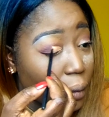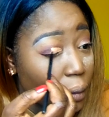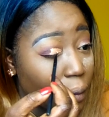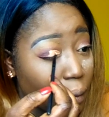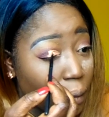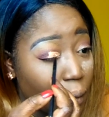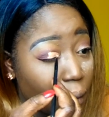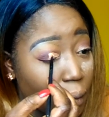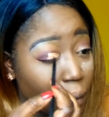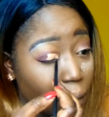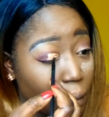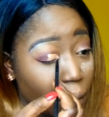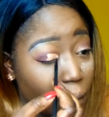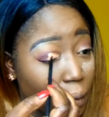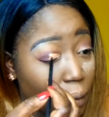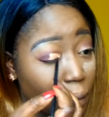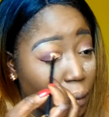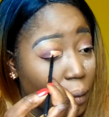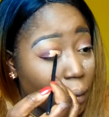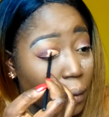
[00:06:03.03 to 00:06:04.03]

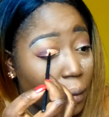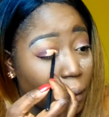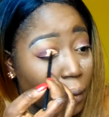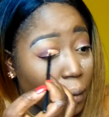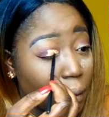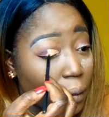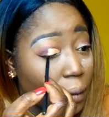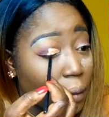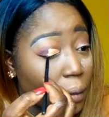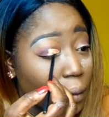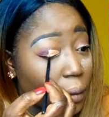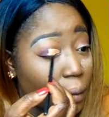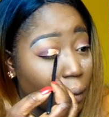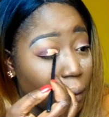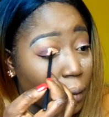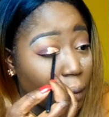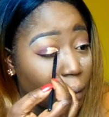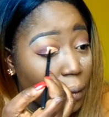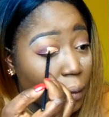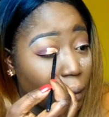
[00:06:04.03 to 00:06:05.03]

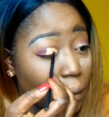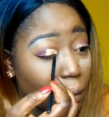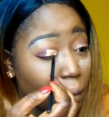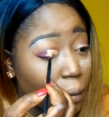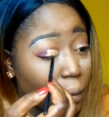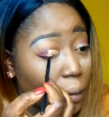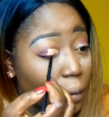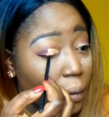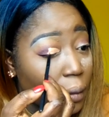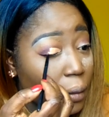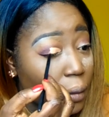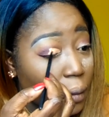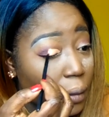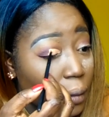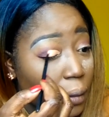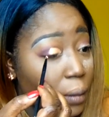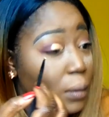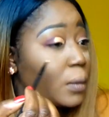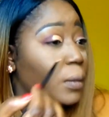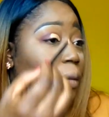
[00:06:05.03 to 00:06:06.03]

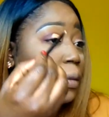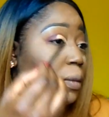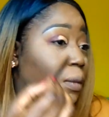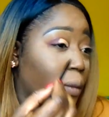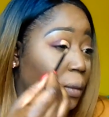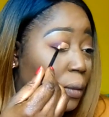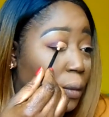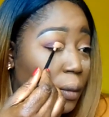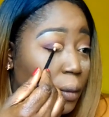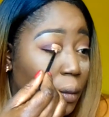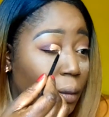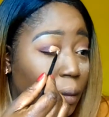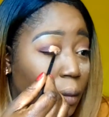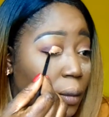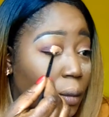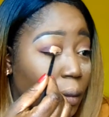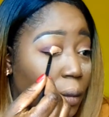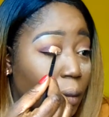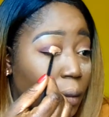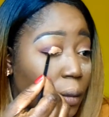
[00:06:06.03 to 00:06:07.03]

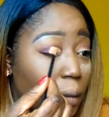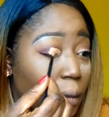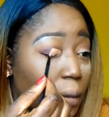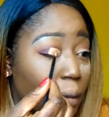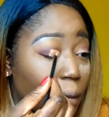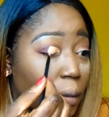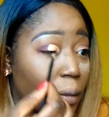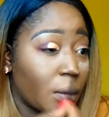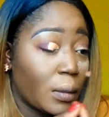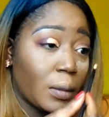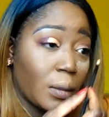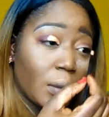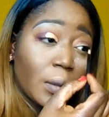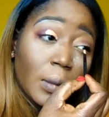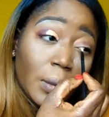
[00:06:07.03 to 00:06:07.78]
Nothing is said.